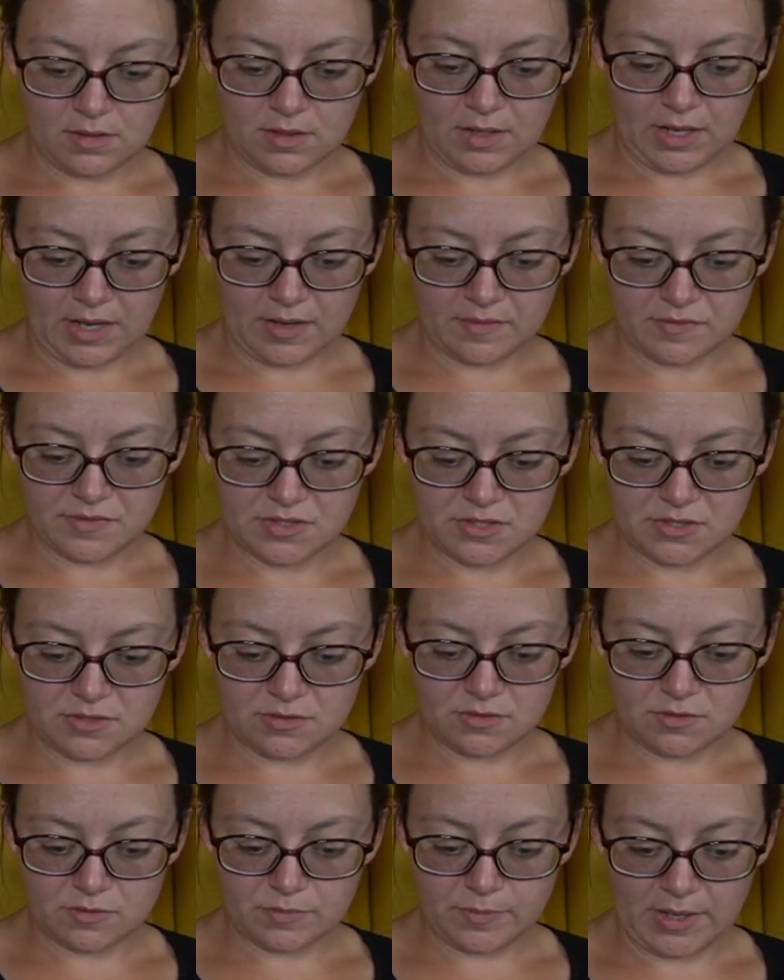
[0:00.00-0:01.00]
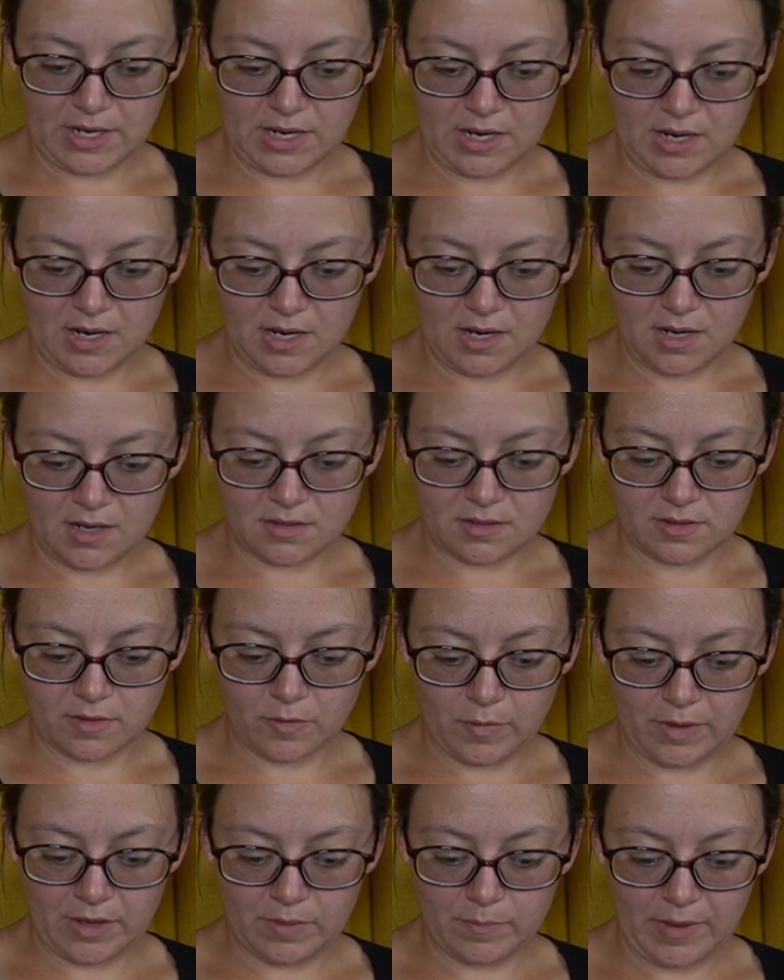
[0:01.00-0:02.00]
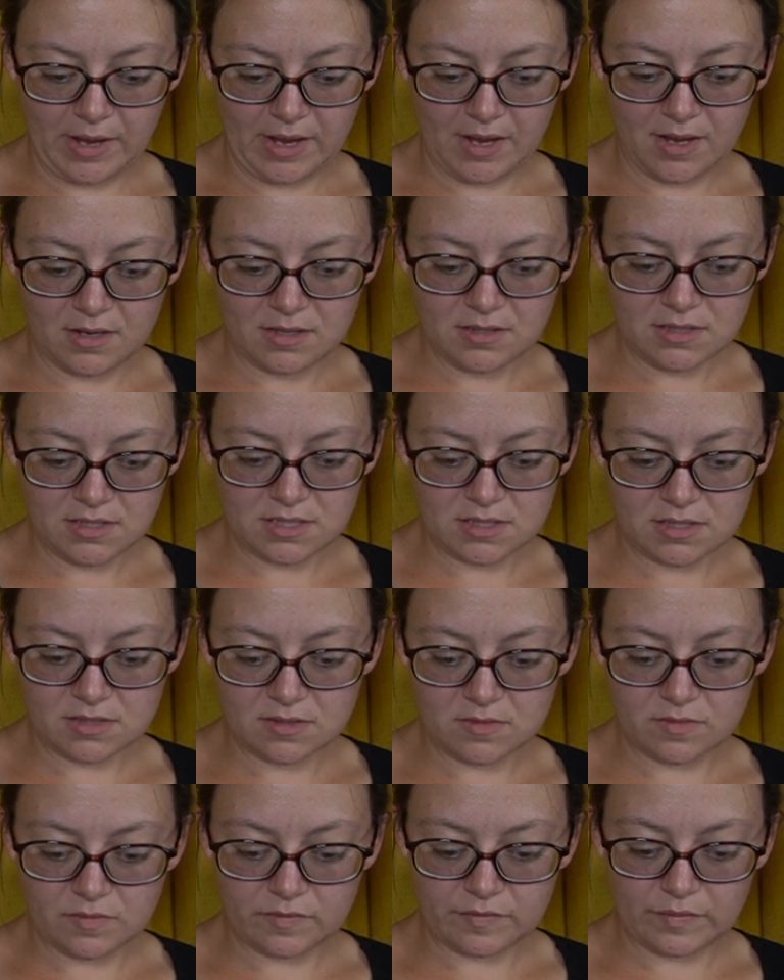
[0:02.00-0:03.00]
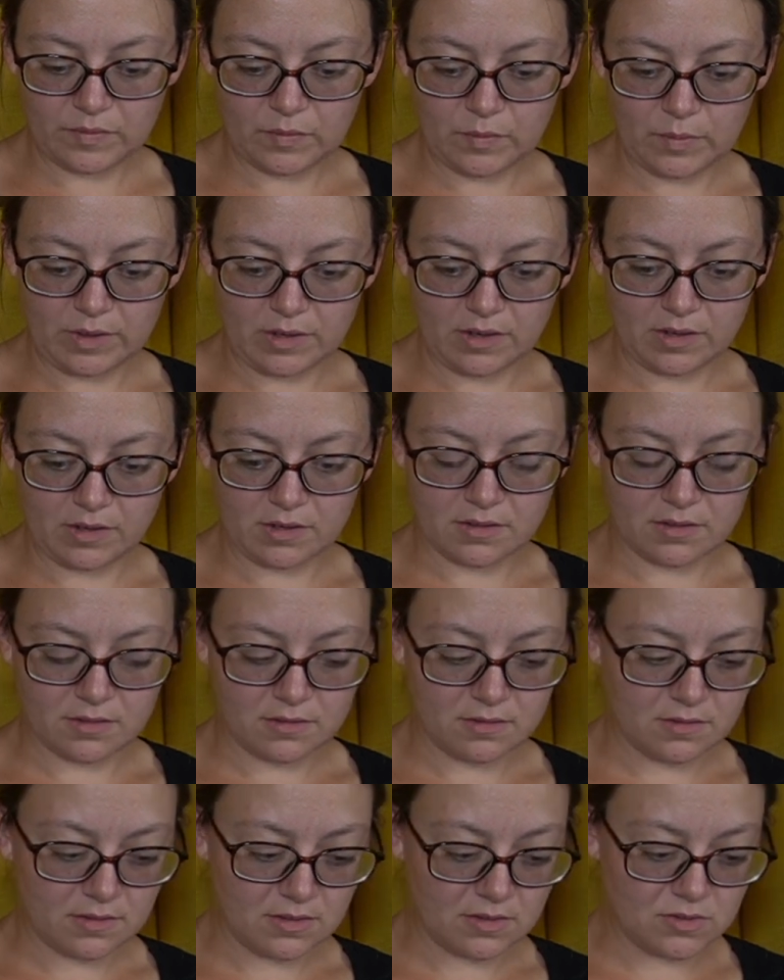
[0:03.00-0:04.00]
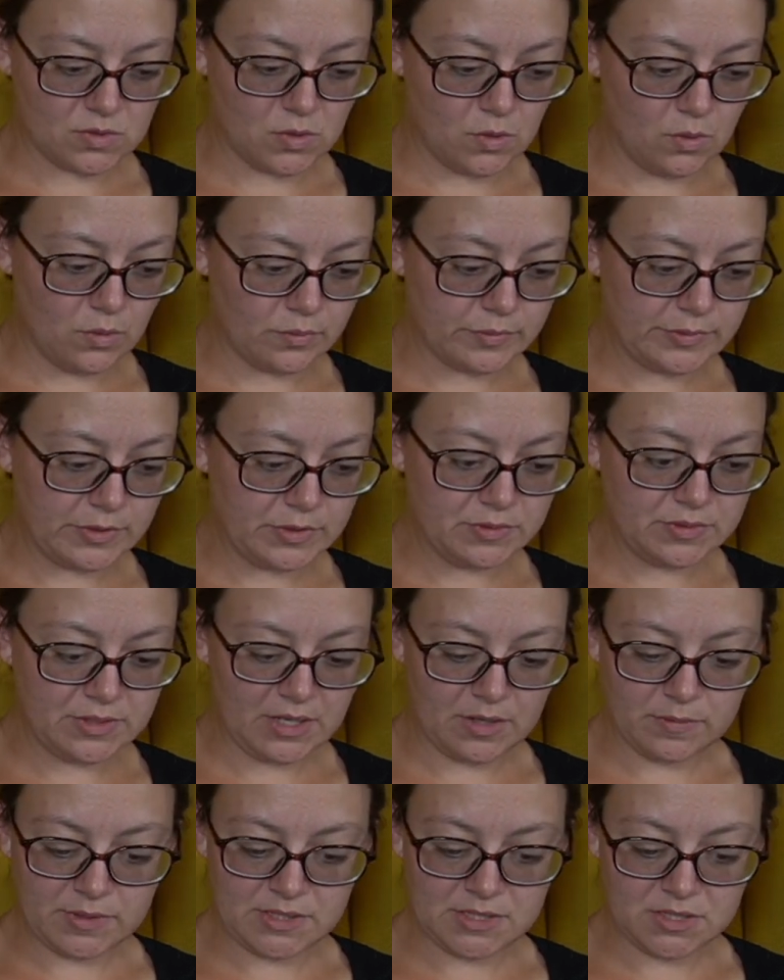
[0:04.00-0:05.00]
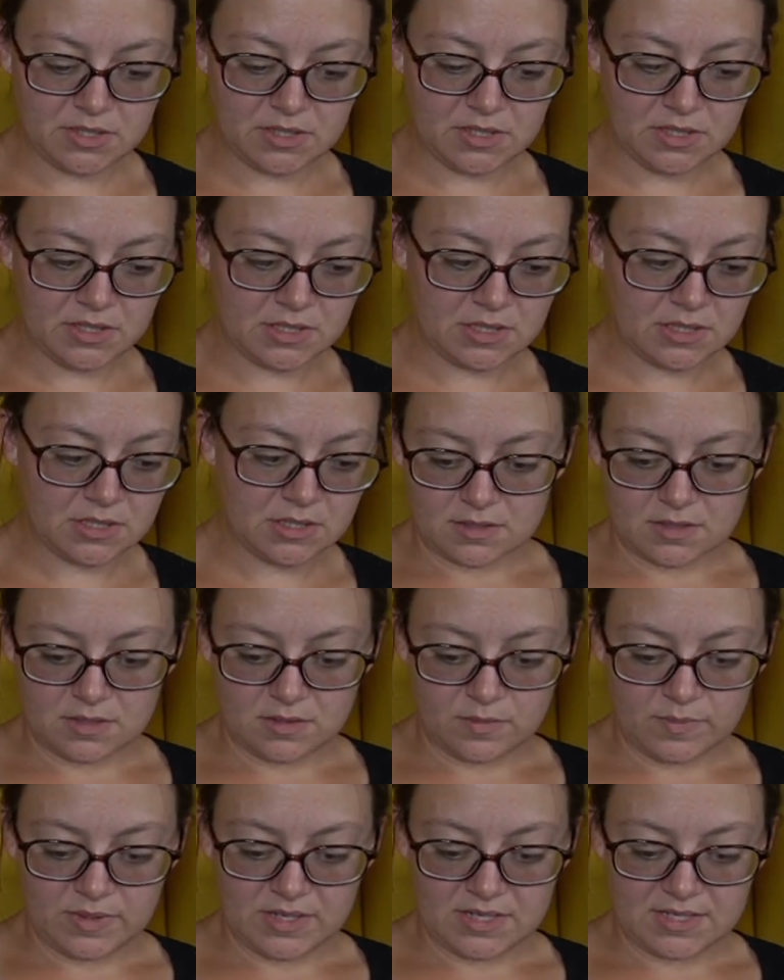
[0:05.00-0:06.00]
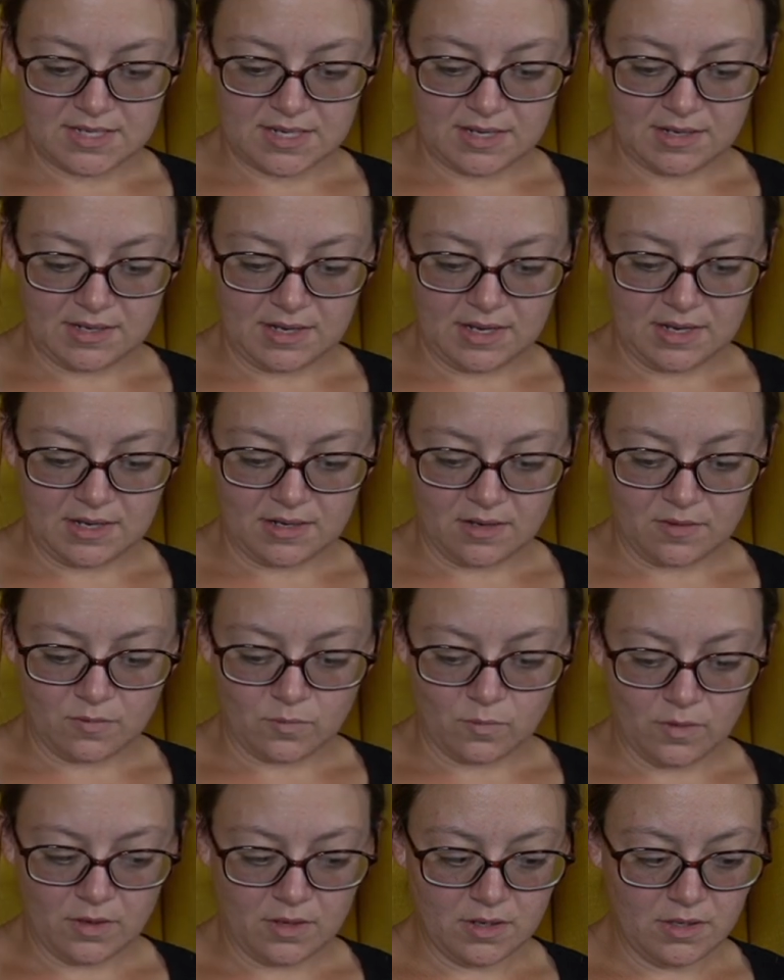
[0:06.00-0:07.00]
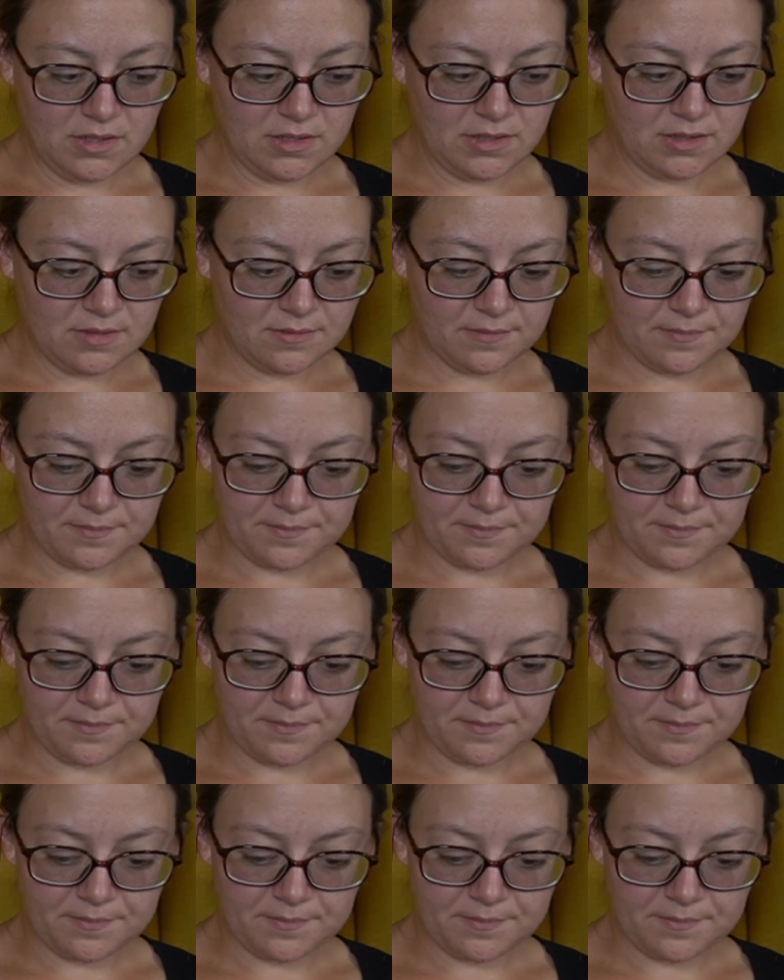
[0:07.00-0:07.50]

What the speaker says: have to pay the quick pass for a toll road that we took. It's gonna be $10.81.